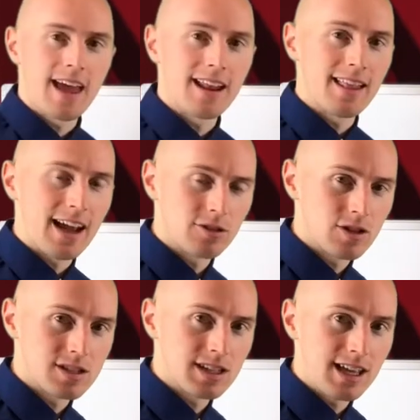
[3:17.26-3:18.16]
that
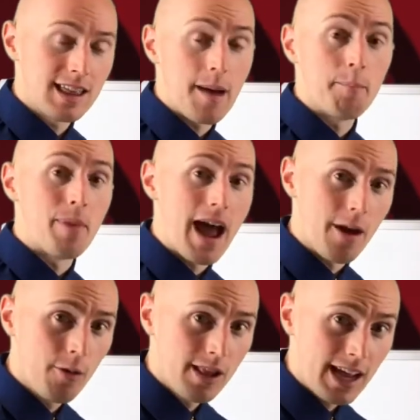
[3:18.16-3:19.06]
electricity, that
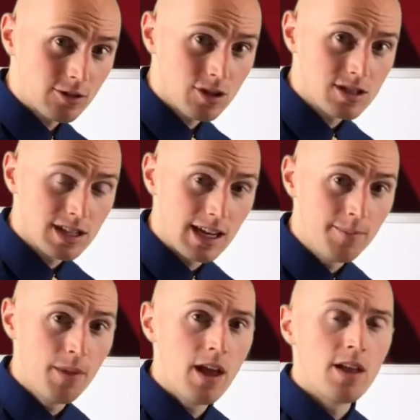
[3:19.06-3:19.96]

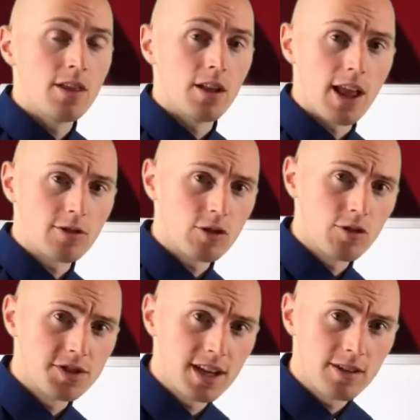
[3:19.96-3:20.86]
bioelectricity, the
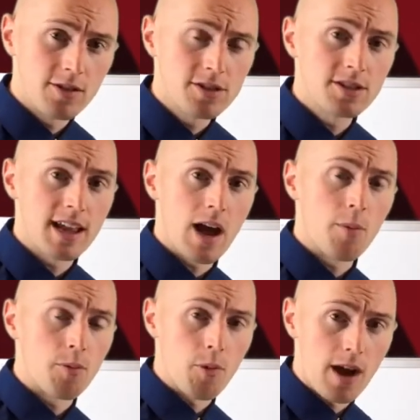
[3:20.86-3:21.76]
electrical signals that
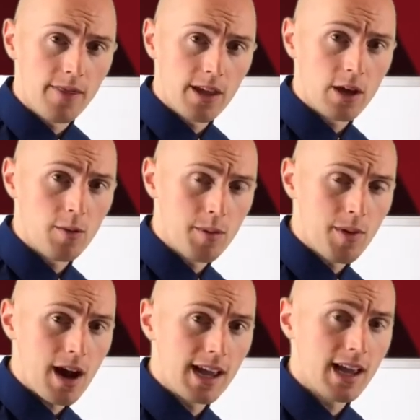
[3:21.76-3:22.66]
help run the human
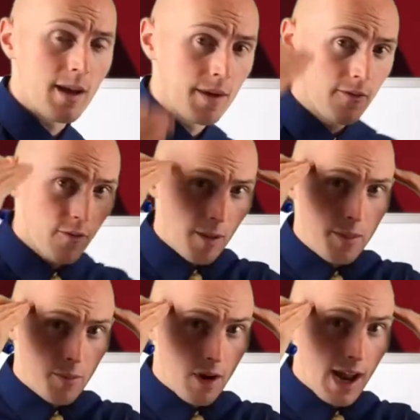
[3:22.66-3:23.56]
body coming from
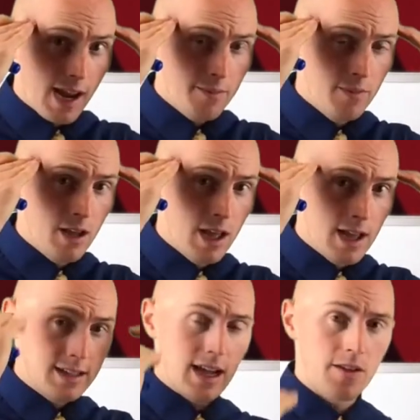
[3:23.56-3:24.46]
the brain,
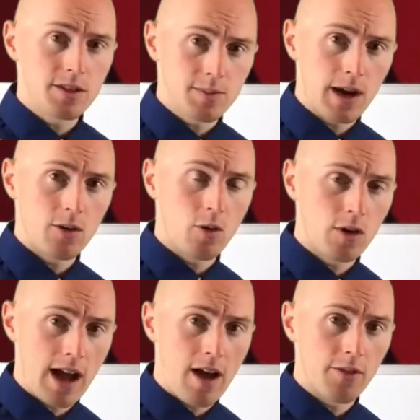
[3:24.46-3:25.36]
down the spinal
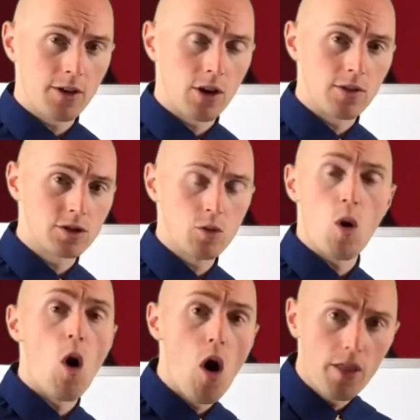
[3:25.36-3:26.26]
cord, out the nerves to
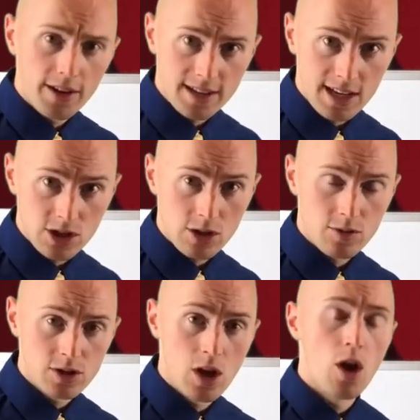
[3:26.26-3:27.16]
all the
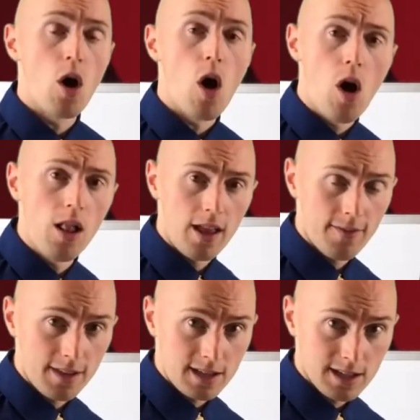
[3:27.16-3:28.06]
tissues, all
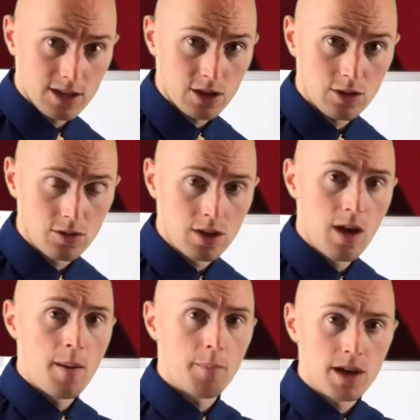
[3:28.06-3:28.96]
of the tissues,
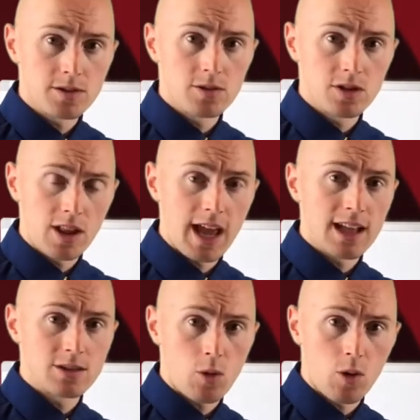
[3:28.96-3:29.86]
muscles,
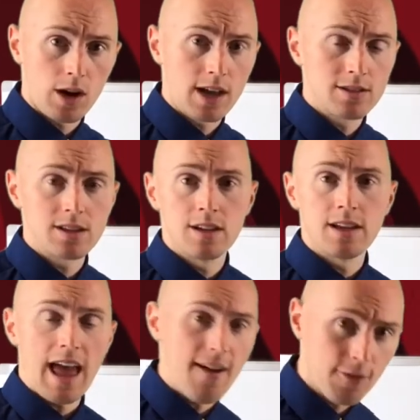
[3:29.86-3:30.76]
glands, organs,
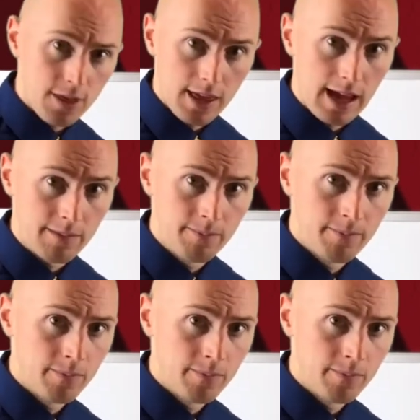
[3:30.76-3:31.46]
everything.